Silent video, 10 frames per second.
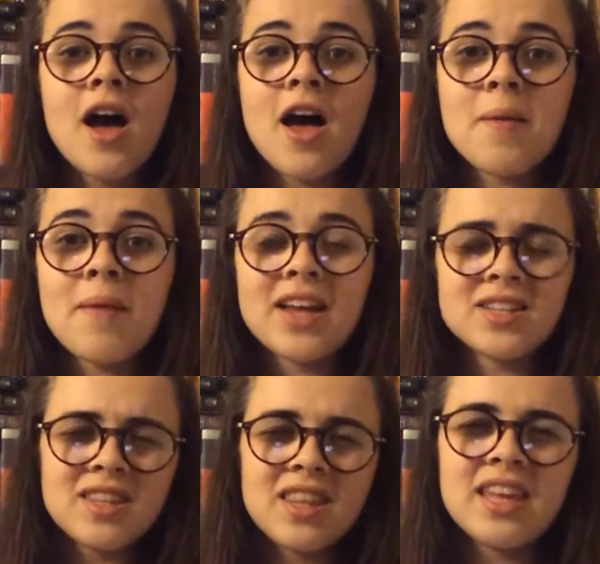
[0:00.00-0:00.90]

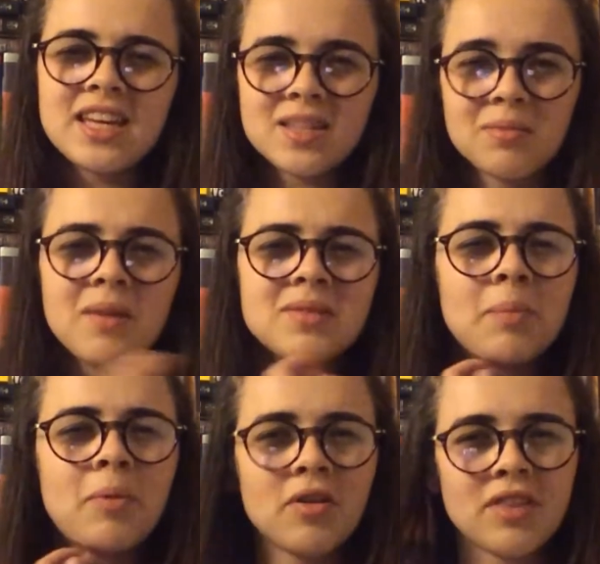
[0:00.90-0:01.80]
And the thing is, sometimes
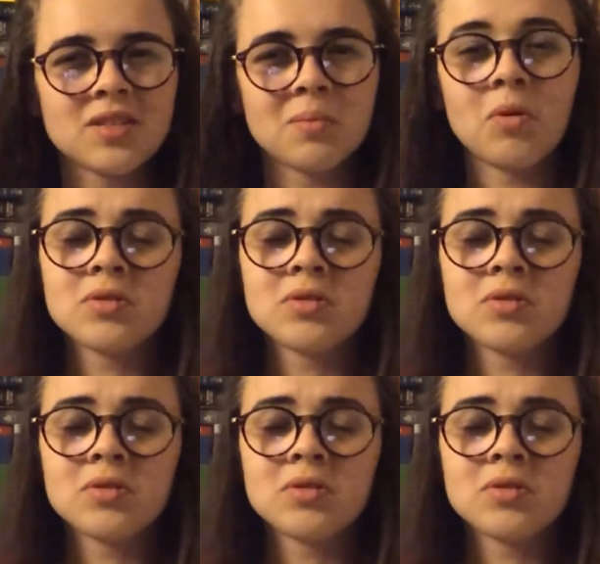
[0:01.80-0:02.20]
they put things on